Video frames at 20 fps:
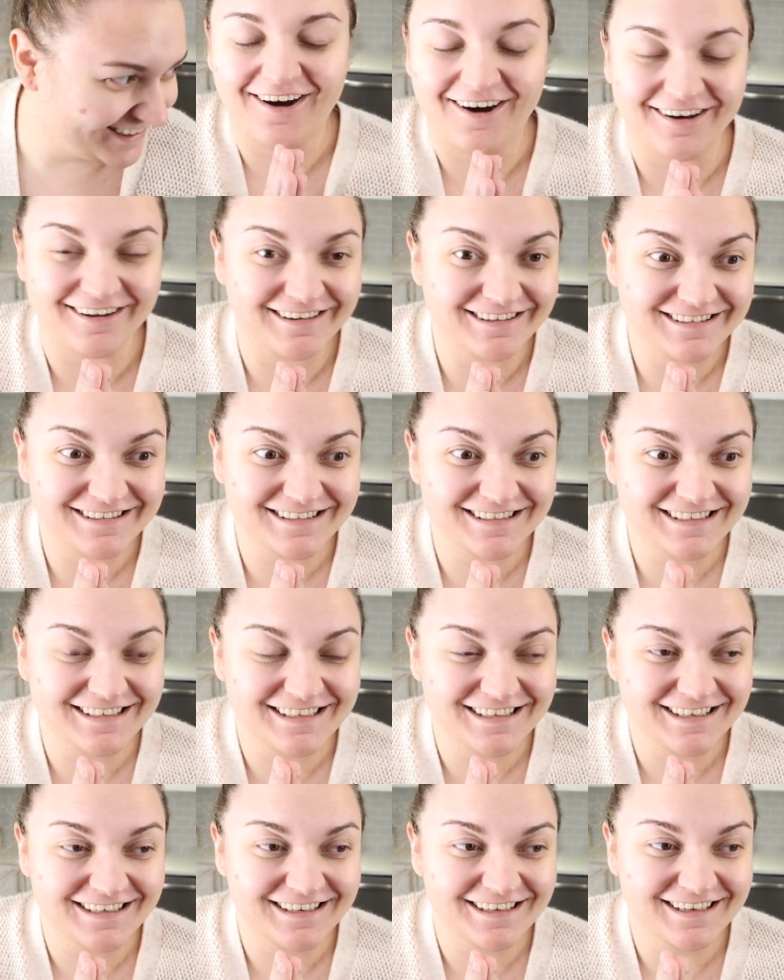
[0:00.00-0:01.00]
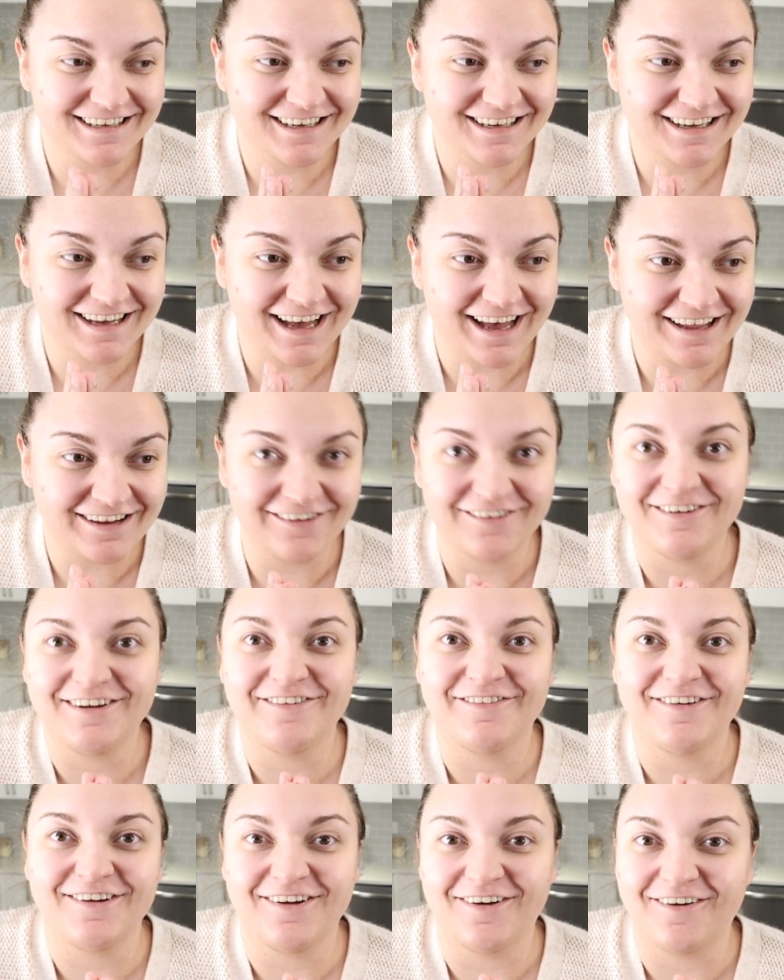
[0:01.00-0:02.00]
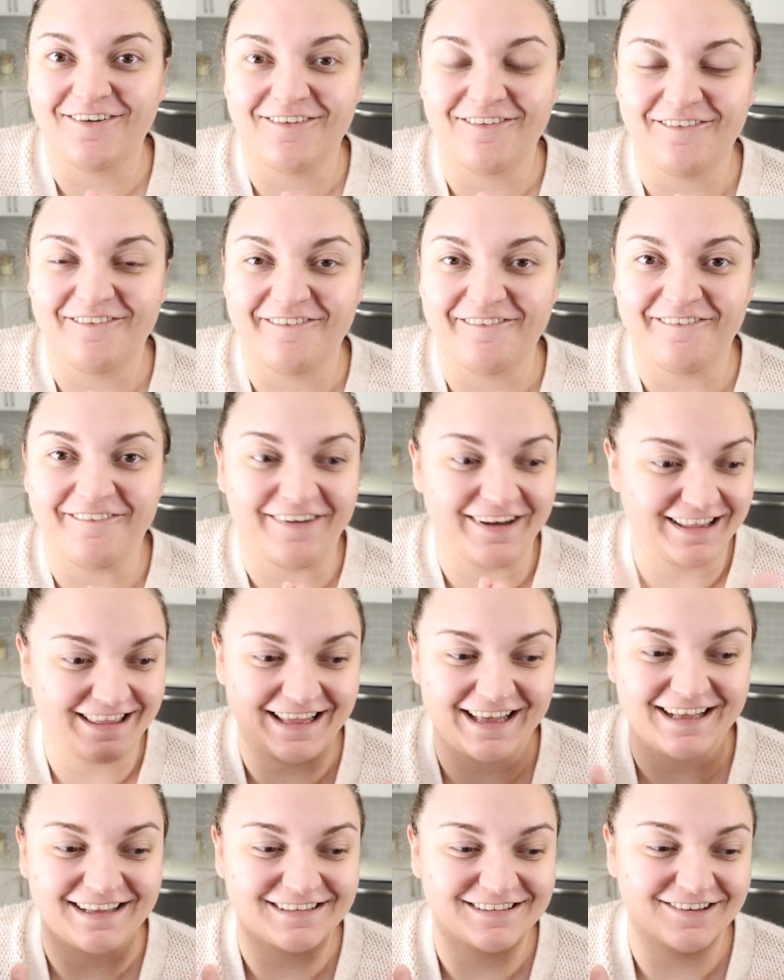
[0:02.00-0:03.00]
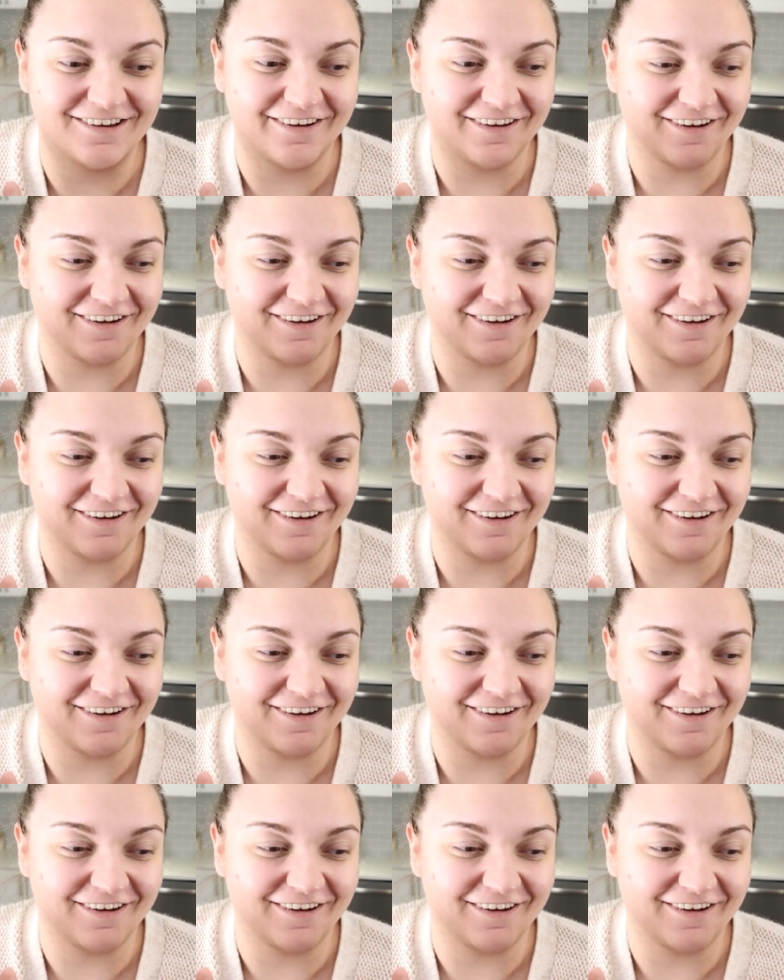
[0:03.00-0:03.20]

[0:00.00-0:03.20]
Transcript: honestly, I don't even know what the hell's going